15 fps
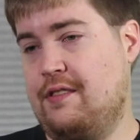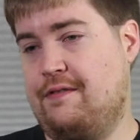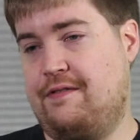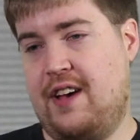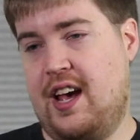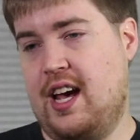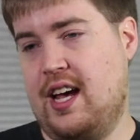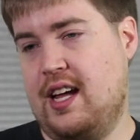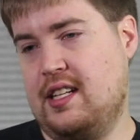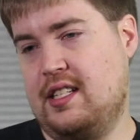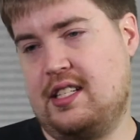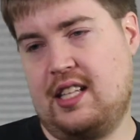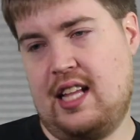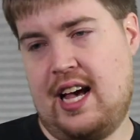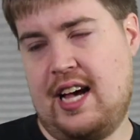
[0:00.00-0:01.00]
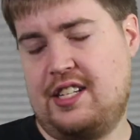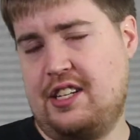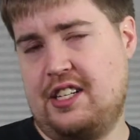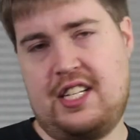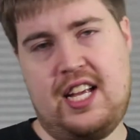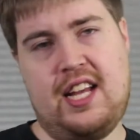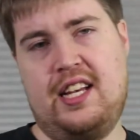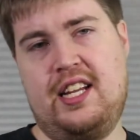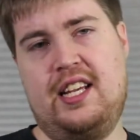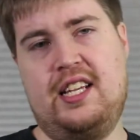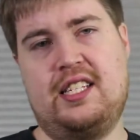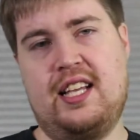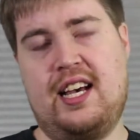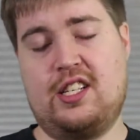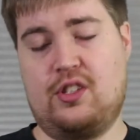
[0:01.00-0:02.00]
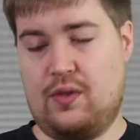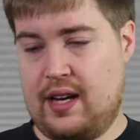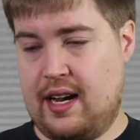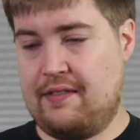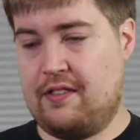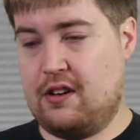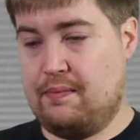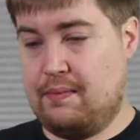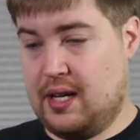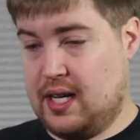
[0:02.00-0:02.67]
fan slash attendee slash whatever,